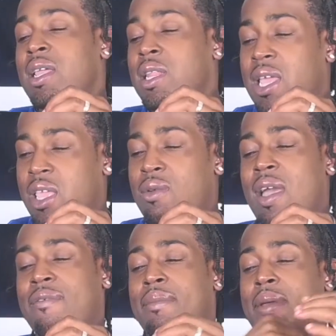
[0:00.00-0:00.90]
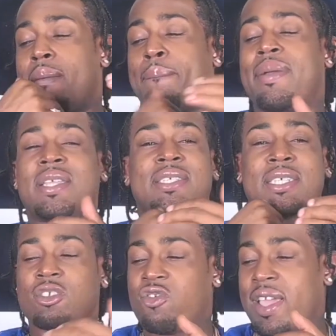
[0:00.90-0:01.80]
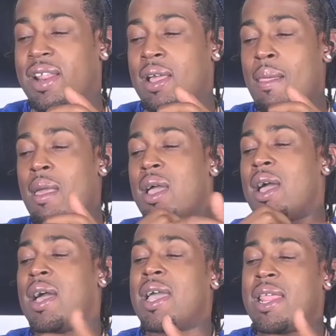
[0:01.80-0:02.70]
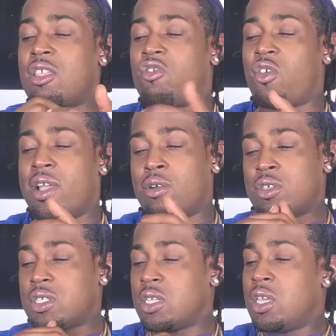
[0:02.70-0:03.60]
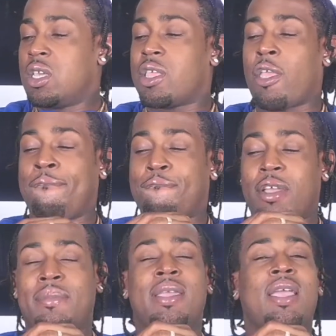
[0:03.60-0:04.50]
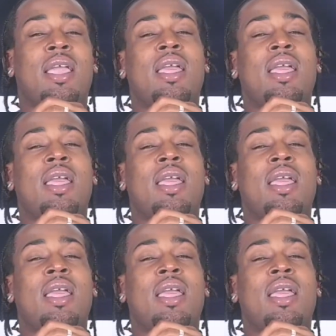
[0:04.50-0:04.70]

There you have it, man. Prince Dreda, 100 drills. You feel me?